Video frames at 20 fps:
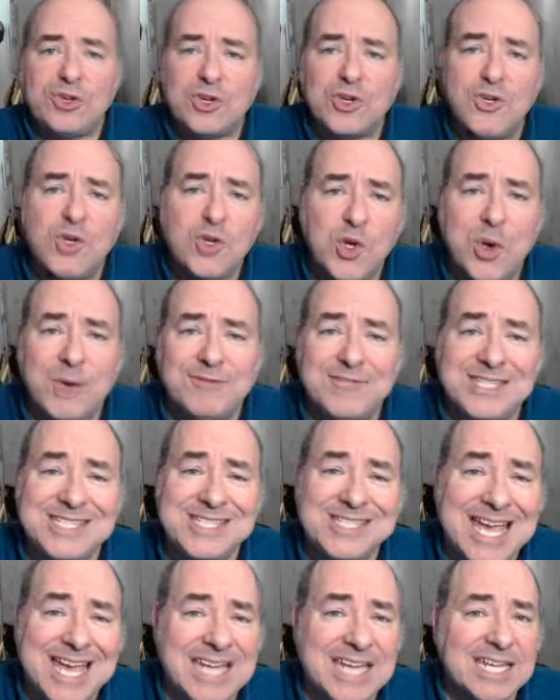Do you have to
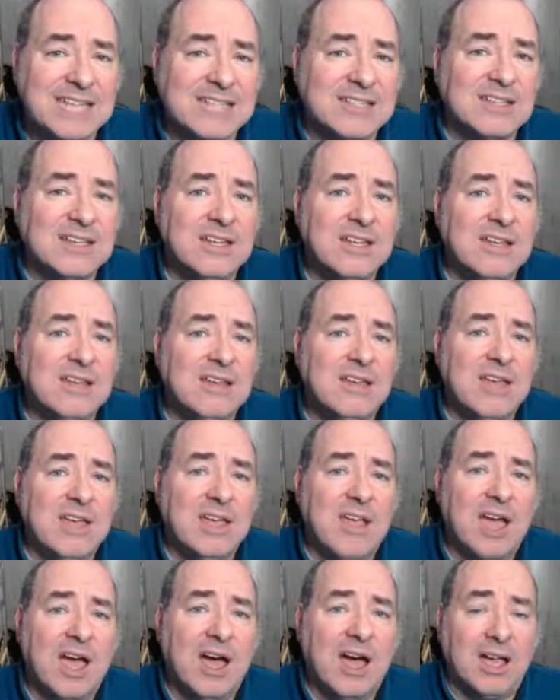cite it?
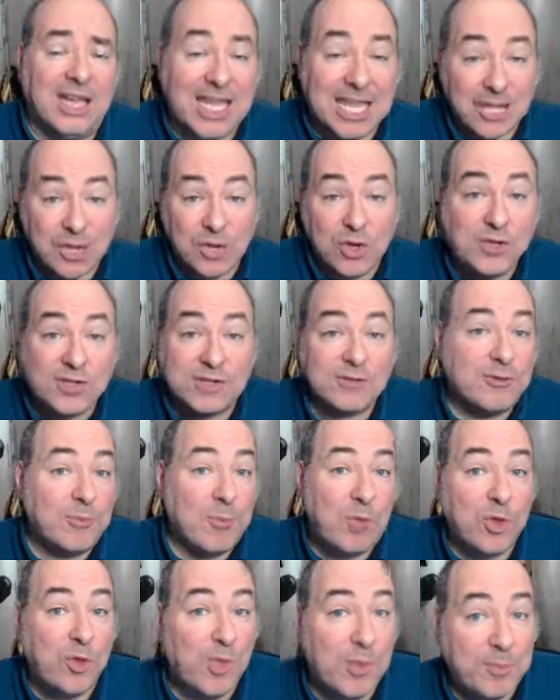Can you use it for
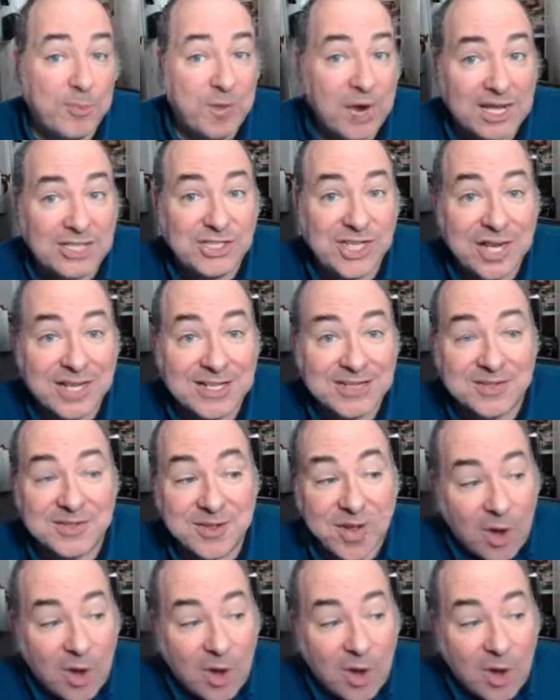more than one project?